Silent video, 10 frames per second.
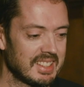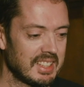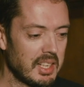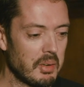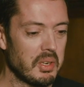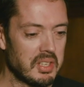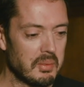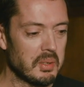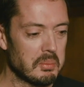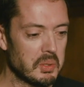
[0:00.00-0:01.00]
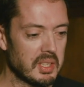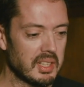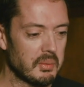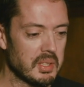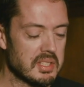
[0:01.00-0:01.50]
then I woke up one
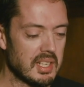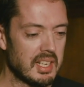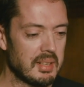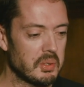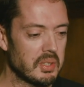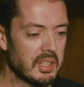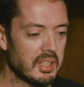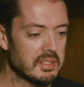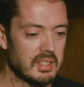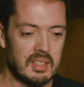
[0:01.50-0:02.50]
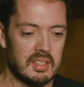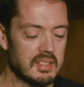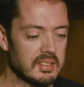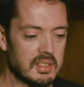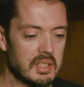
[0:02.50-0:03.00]
morning, one Saturday morning, and I was like,
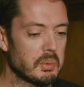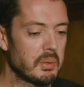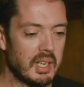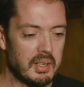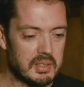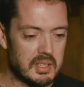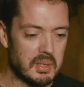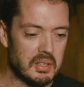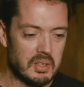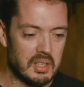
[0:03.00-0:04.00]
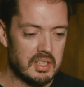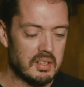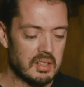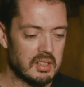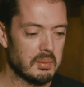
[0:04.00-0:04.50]
because we had some other idea,
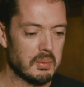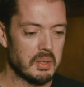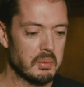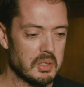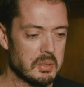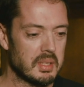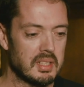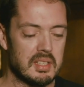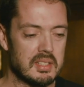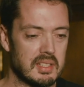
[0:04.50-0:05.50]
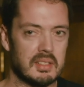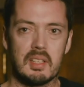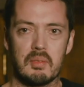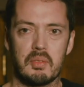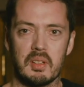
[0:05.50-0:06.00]
and I can't remember what it was, but it
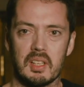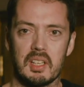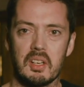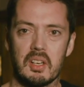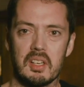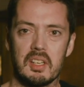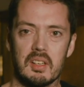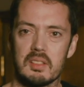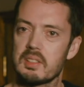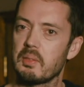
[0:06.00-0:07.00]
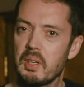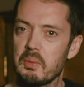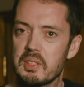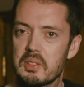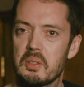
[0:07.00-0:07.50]
didn't feel like a good idea. And I was like, why don't
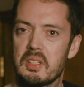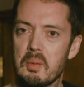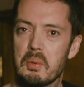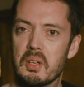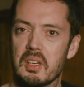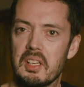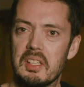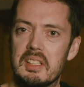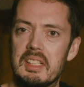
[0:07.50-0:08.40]
we just do a dinner party?